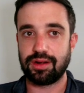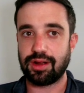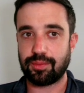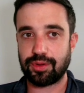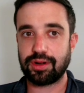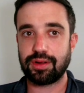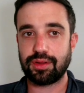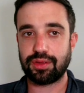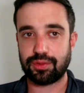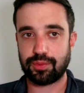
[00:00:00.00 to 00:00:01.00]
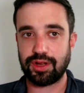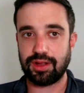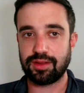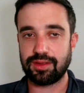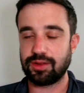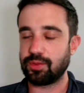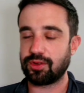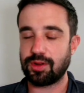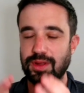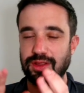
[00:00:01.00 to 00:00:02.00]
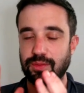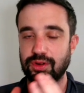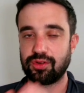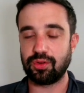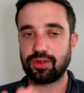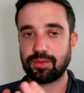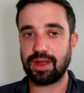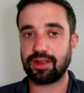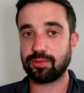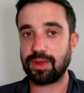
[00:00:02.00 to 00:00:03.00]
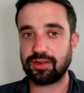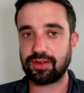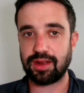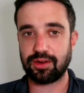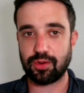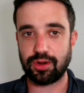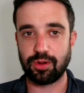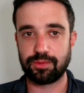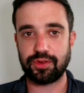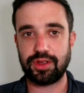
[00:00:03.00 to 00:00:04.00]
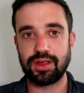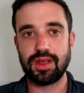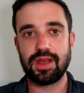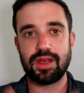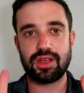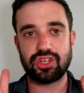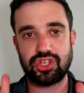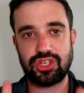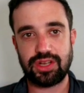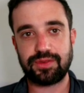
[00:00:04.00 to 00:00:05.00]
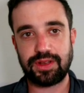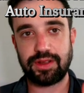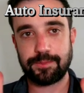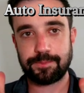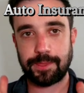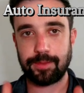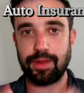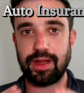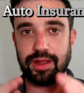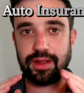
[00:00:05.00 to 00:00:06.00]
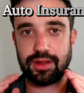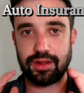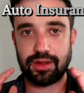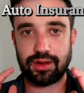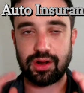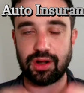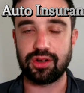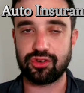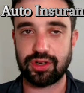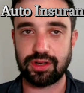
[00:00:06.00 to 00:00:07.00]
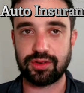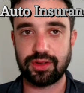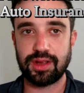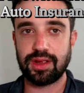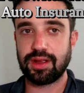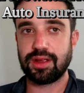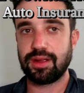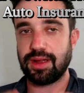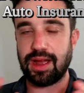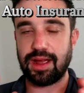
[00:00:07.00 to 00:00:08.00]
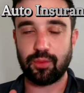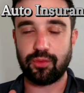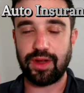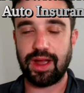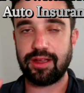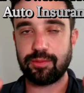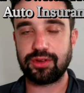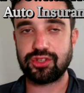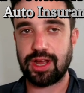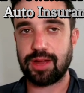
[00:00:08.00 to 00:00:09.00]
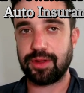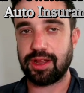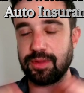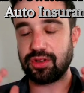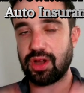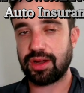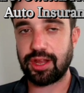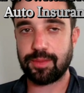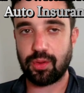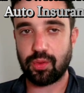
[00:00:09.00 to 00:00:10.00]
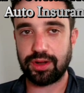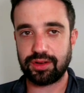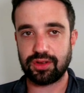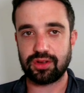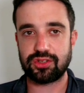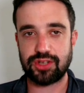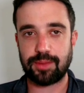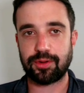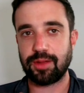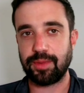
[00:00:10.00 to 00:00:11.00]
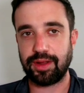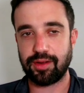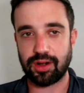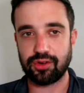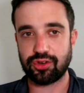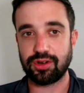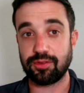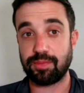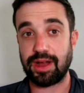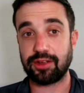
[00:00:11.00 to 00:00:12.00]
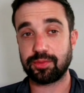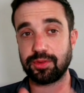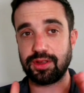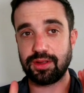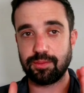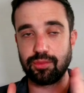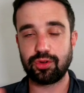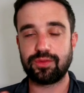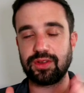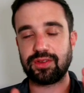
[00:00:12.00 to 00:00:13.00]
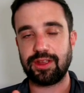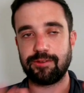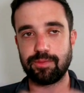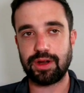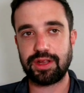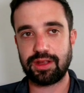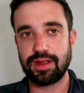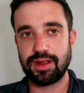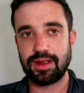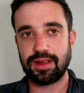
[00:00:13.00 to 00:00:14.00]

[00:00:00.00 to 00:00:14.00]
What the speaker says: Number 3, this was going to be in the reducing my expense category, hopefully, shifting my car insurance. I have been shopping. I've been talking about wanting to shop around my car insurance and possibly move to save money